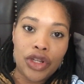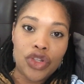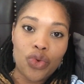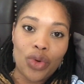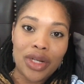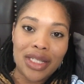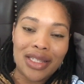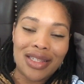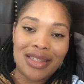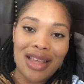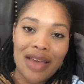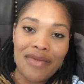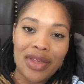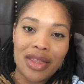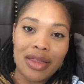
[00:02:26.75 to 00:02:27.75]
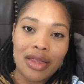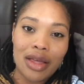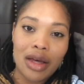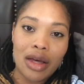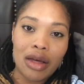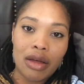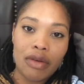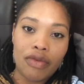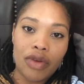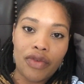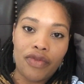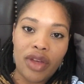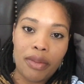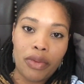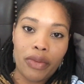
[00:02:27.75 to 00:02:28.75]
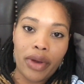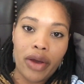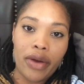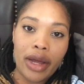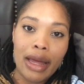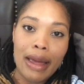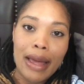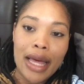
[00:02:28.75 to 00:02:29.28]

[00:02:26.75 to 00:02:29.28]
27th of February.